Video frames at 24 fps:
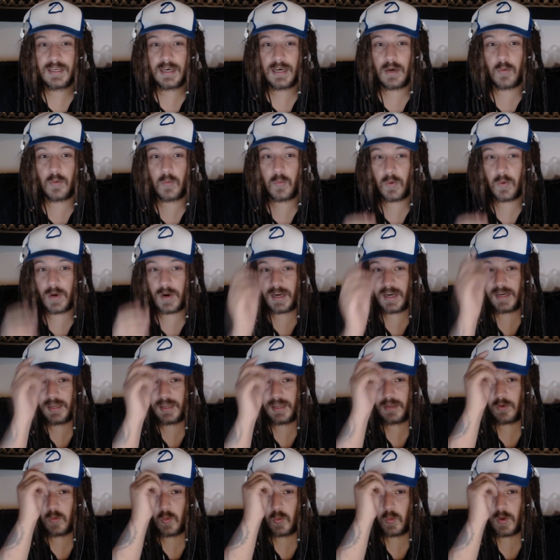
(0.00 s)
I'm
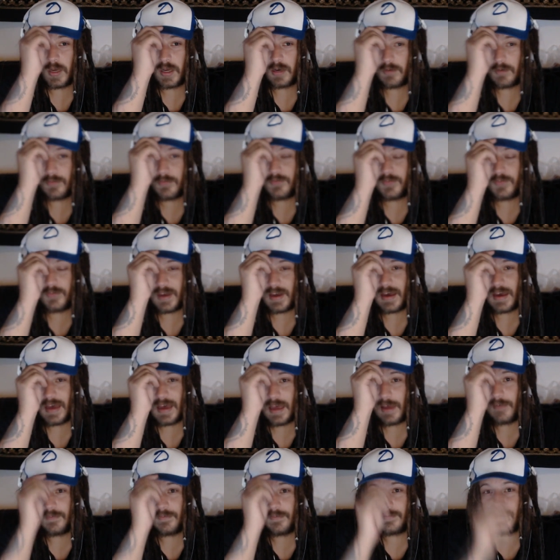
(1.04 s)
wearing one of
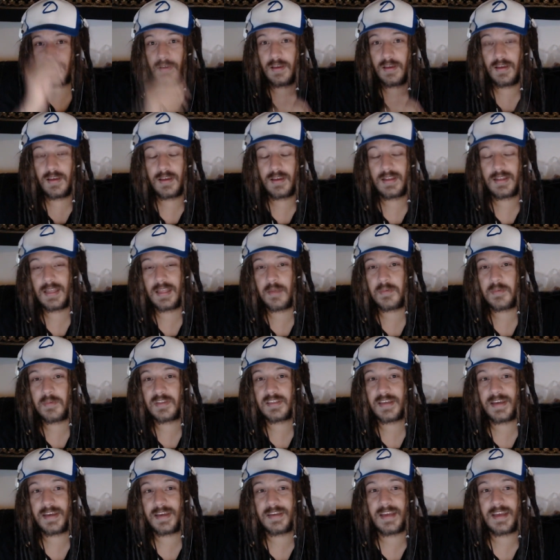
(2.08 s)
five
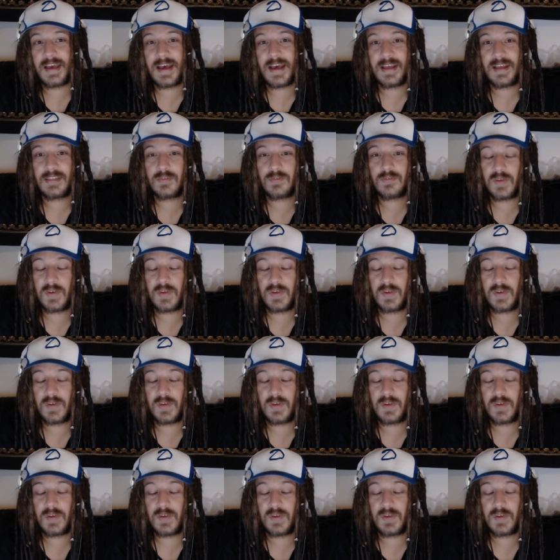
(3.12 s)
Clementine hats.